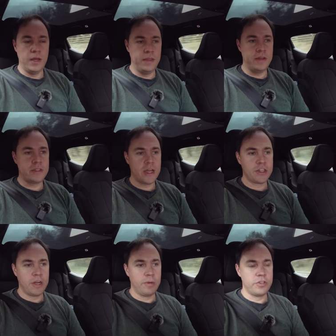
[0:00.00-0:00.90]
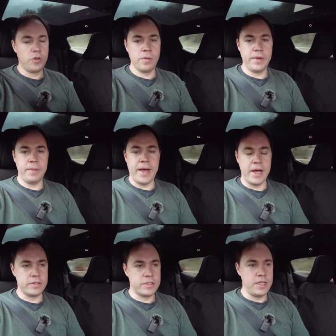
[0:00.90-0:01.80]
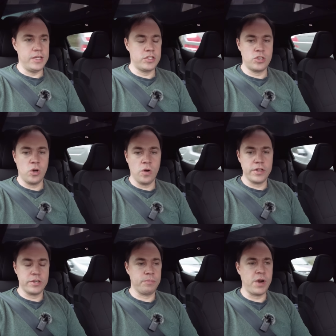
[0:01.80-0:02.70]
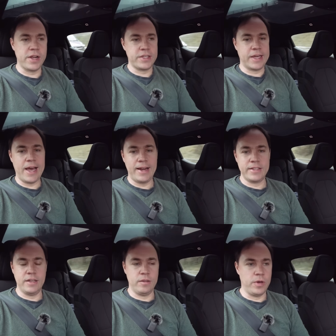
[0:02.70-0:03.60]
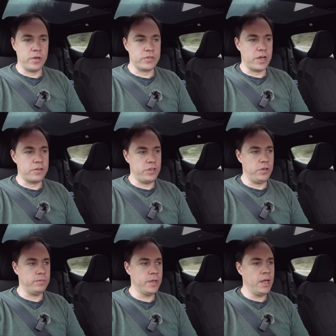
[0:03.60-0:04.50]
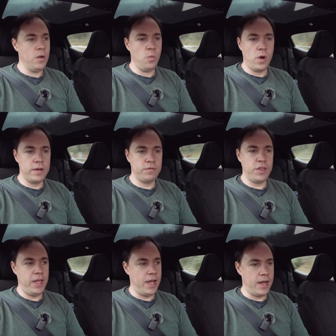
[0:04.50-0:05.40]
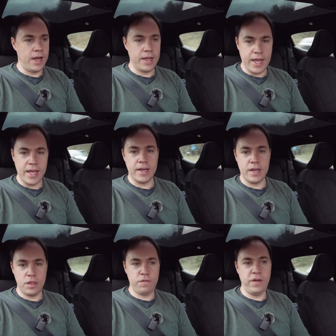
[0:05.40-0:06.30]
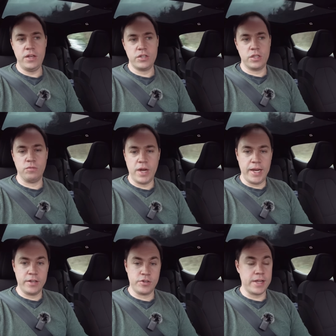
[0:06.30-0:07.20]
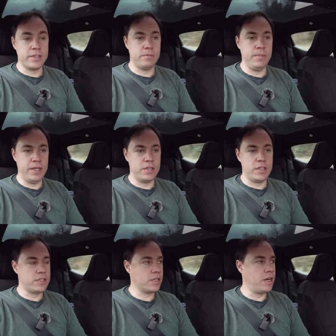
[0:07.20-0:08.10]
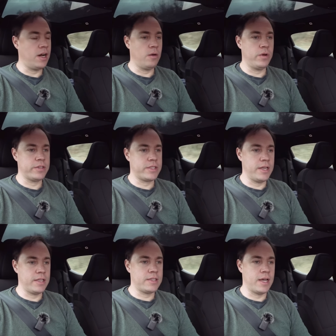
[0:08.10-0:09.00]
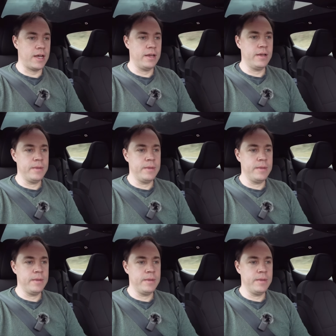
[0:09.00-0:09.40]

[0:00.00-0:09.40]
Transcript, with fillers: In this section, I want to talk a bit about the storage and practicality in the Polestar two. One of the, uh, again, another feature that really attracted me to this car was that it's a,